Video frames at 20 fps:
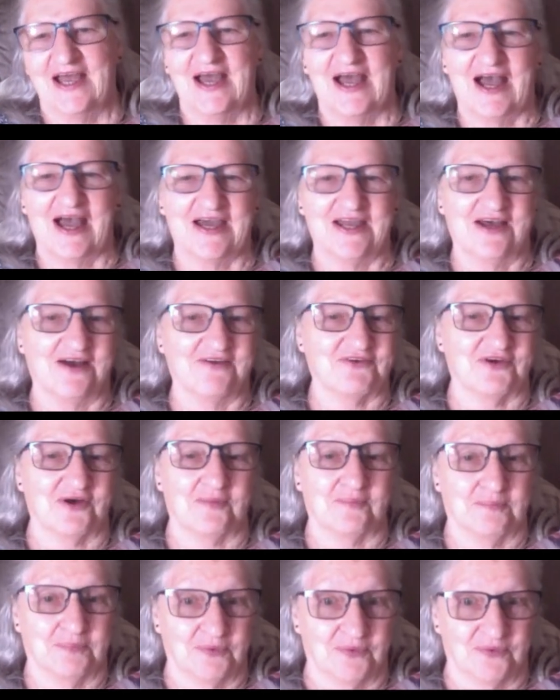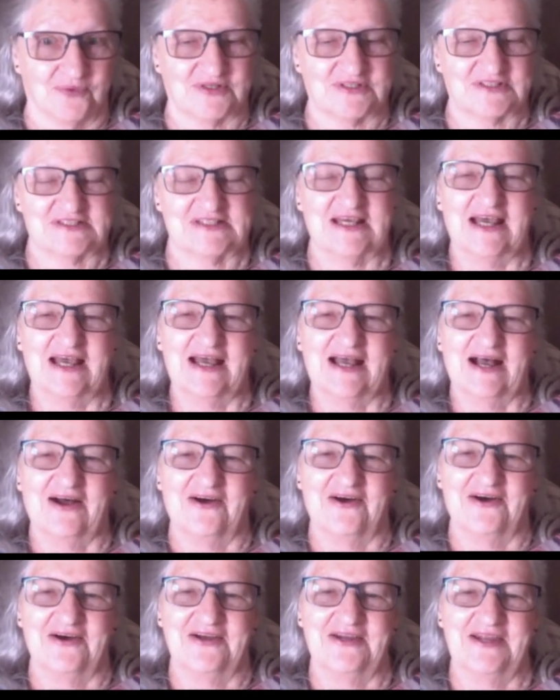and I've got books
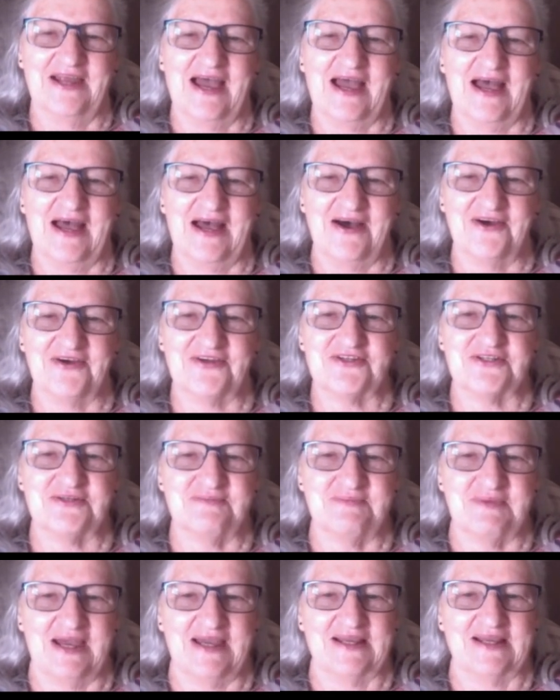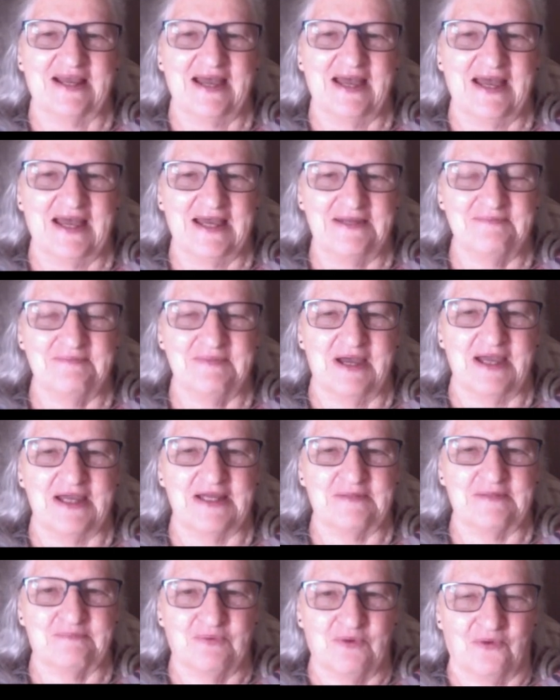on how to make a
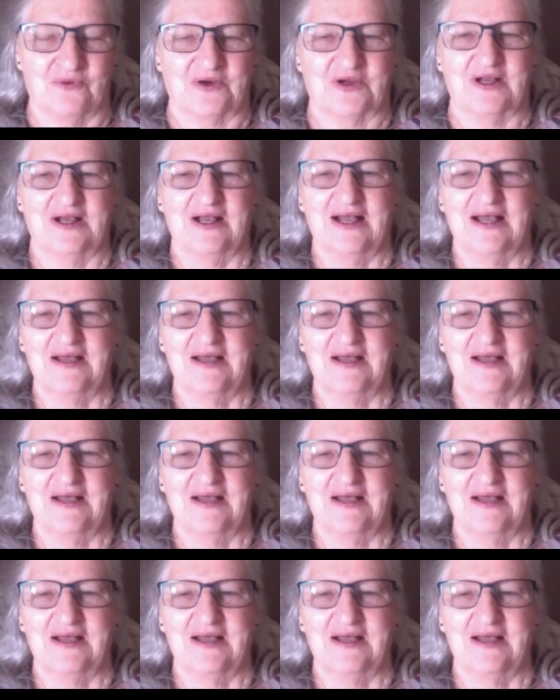handmade book,